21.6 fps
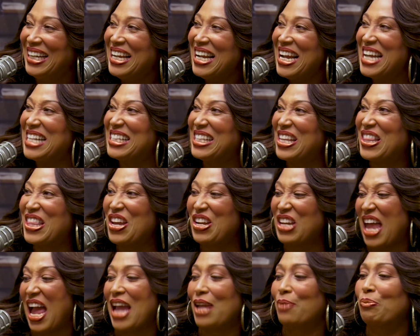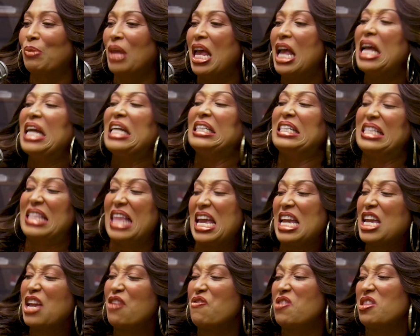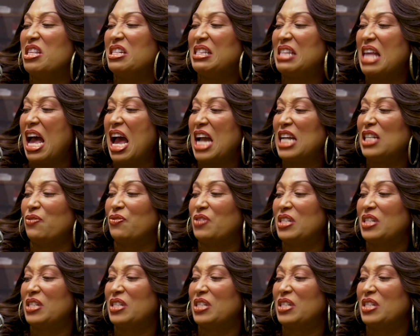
And so they're like, did they give you the size for